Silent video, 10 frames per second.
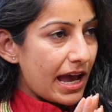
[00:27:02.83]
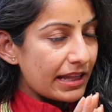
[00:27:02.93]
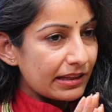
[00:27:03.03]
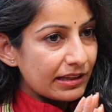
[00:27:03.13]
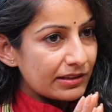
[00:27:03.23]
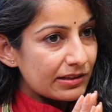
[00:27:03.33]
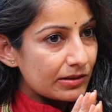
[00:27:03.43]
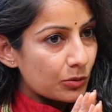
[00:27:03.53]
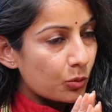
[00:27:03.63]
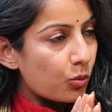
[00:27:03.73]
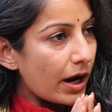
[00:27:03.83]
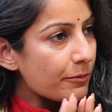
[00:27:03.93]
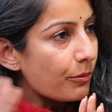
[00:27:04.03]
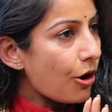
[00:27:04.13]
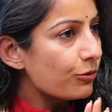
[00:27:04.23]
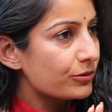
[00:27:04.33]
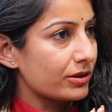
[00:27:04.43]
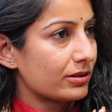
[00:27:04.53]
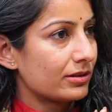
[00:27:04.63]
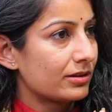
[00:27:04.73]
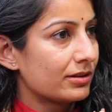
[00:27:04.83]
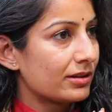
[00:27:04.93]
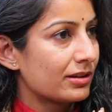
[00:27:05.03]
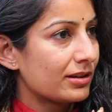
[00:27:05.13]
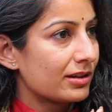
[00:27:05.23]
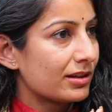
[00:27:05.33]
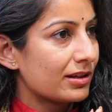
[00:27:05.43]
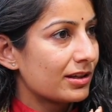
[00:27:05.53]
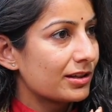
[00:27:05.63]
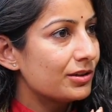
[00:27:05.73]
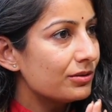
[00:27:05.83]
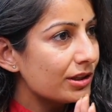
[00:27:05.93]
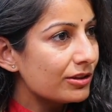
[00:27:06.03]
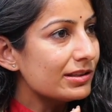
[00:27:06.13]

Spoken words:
and then just wipe out during your